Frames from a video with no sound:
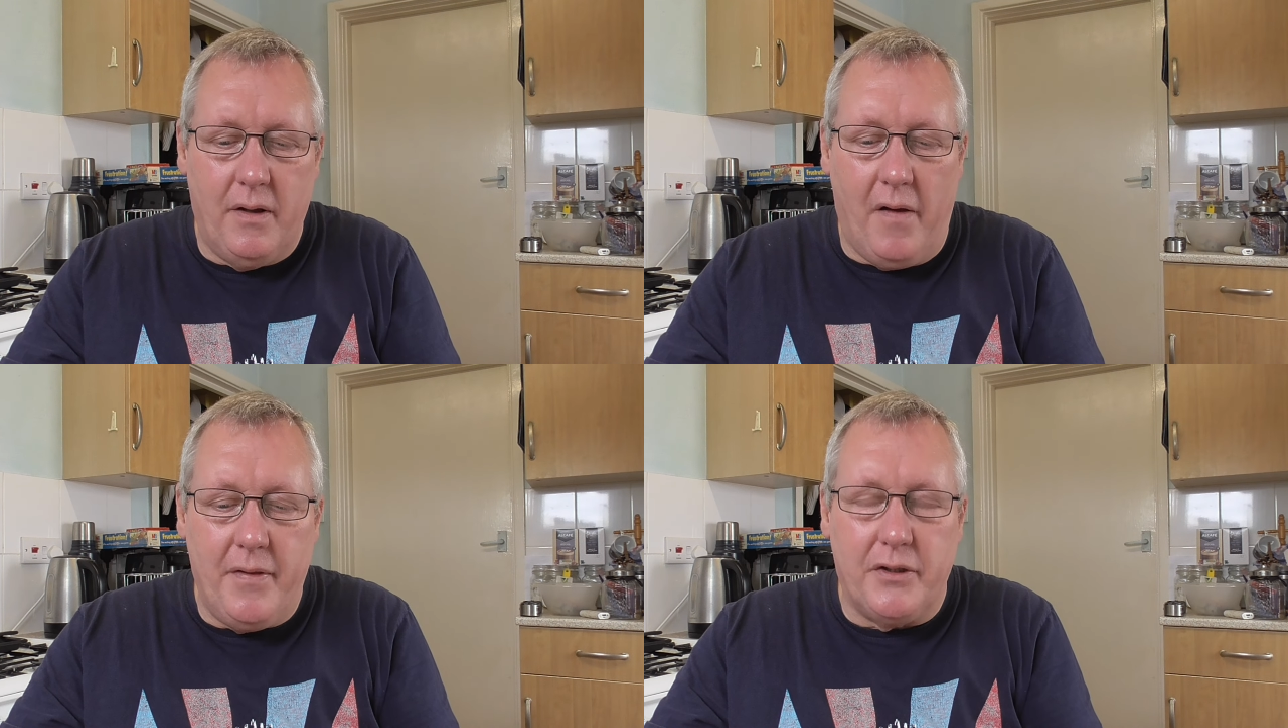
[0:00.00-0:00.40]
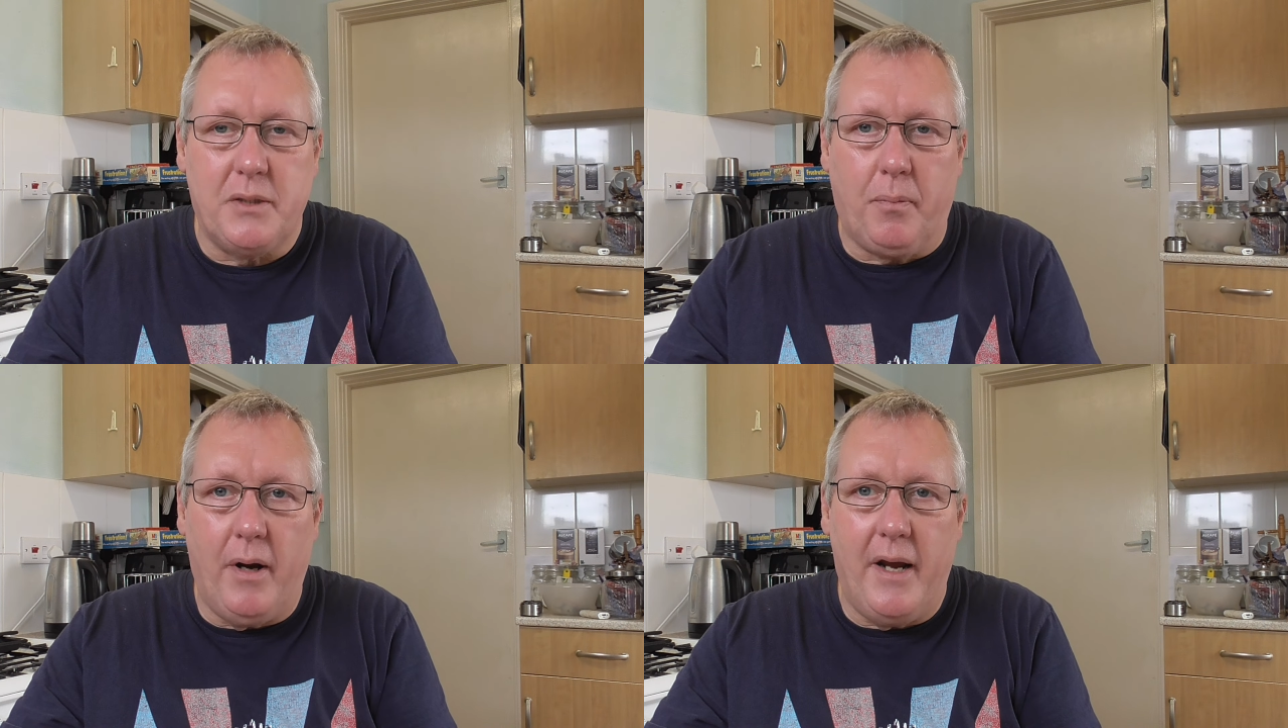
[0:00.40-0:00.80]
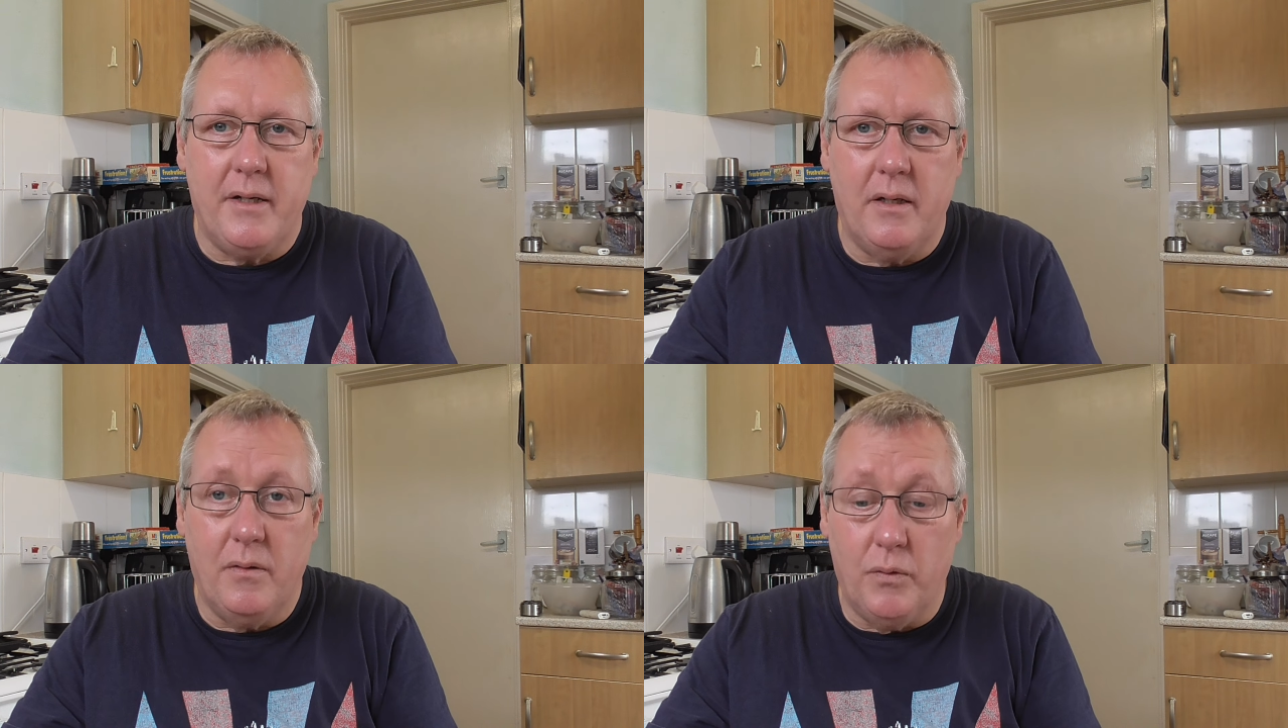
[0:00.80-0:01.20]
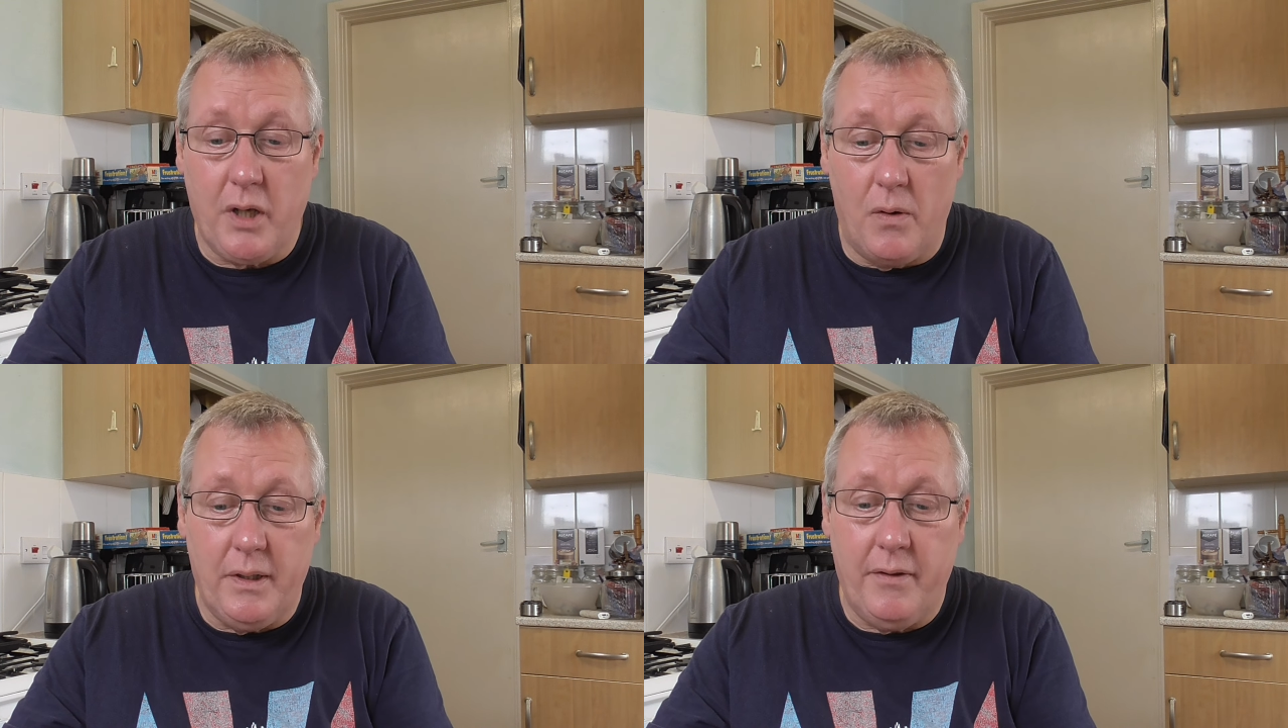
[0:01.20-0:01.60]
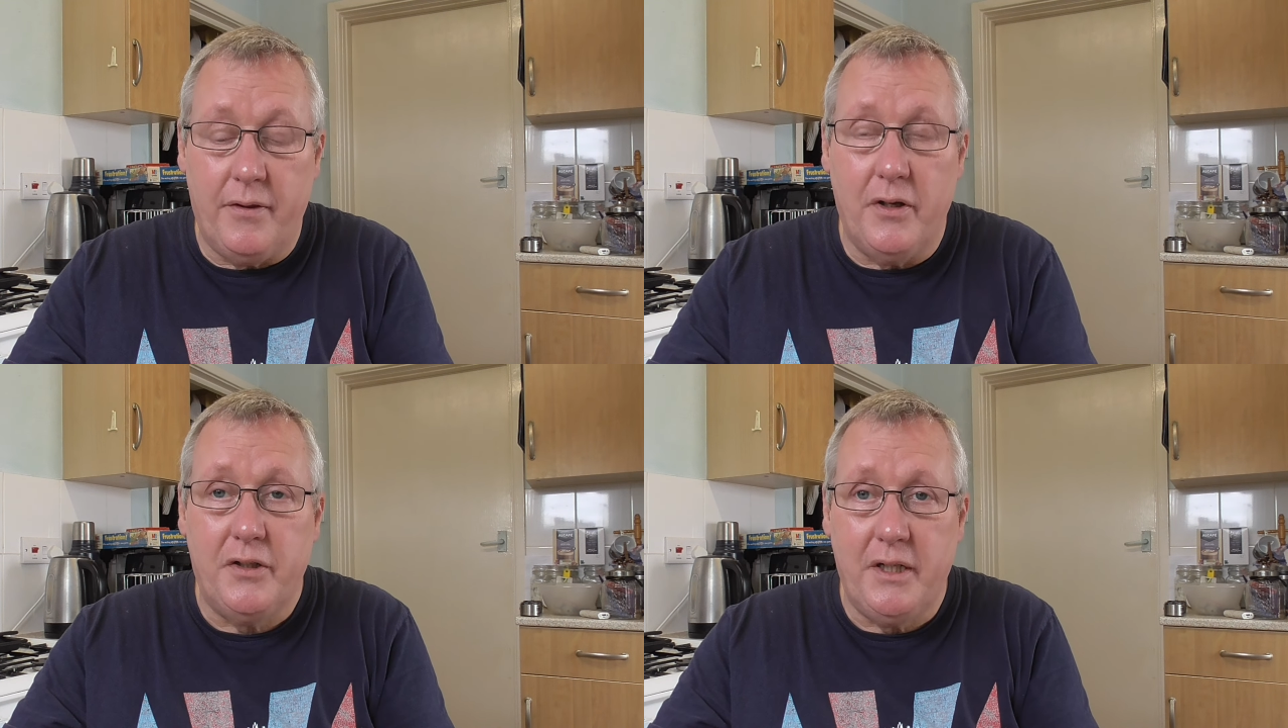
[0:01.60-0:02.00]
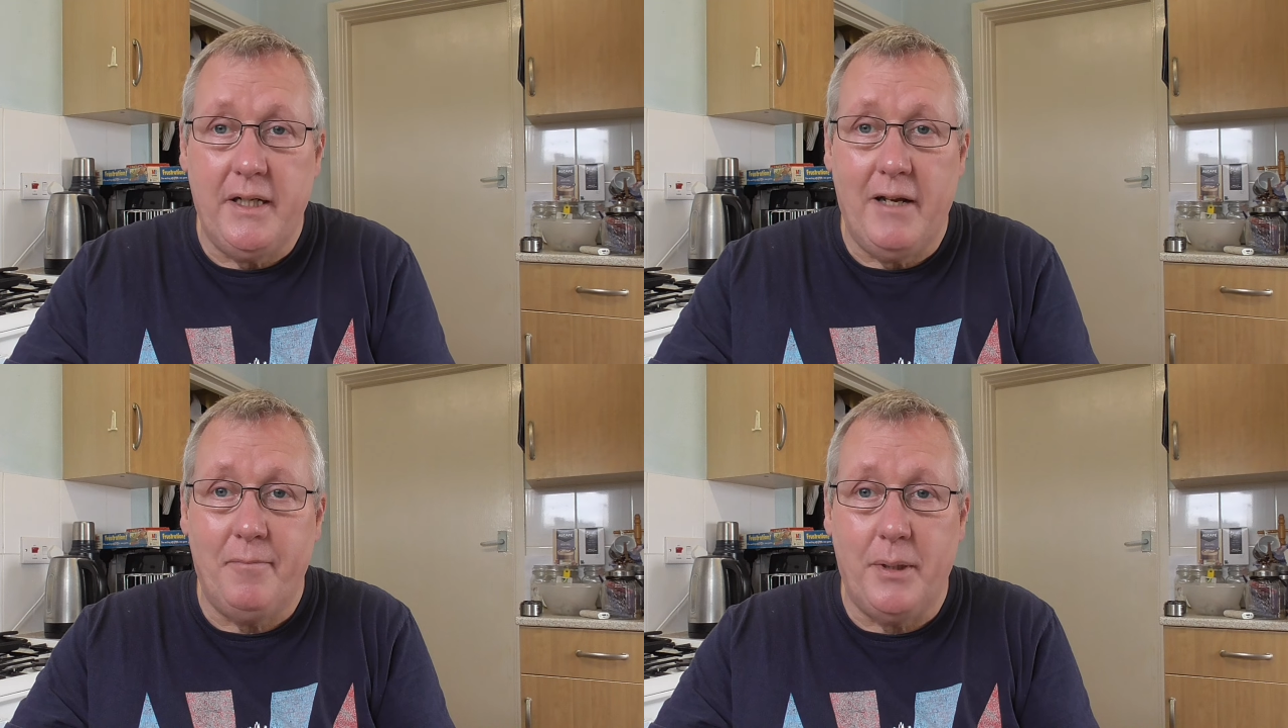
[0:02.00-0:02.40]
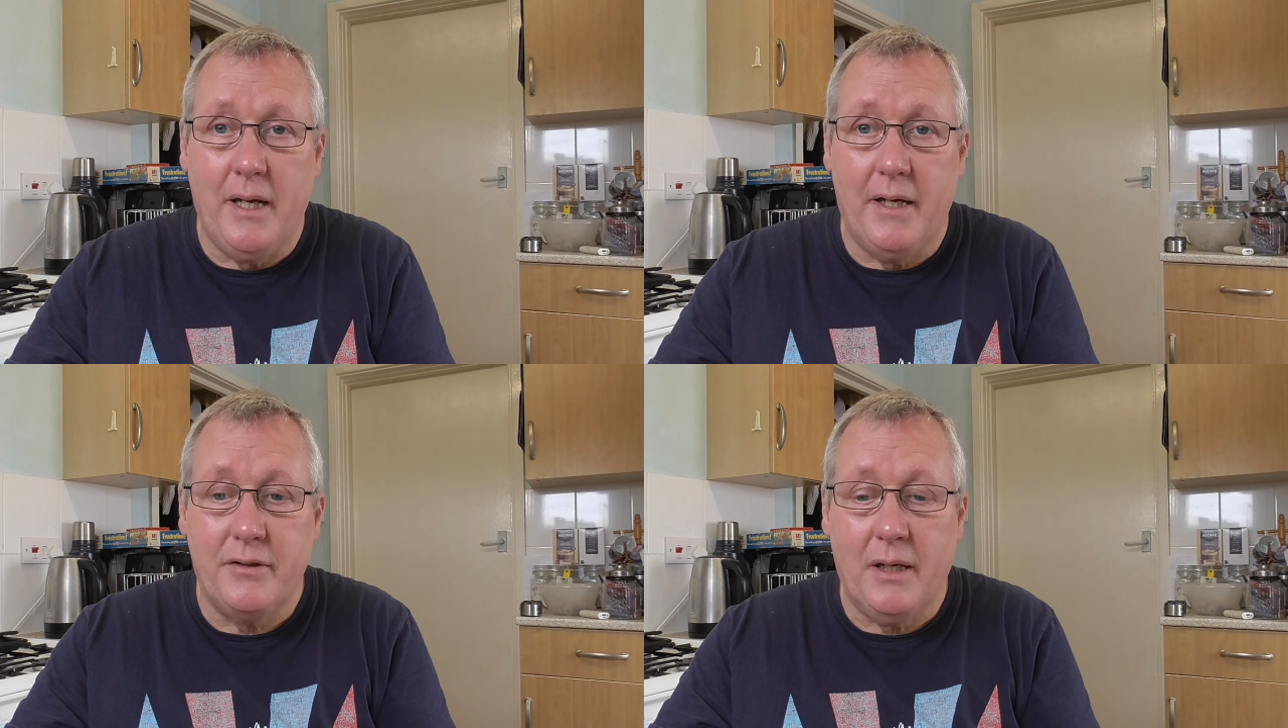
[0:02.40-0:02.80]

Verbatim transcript: and the spread was only 13 FPS.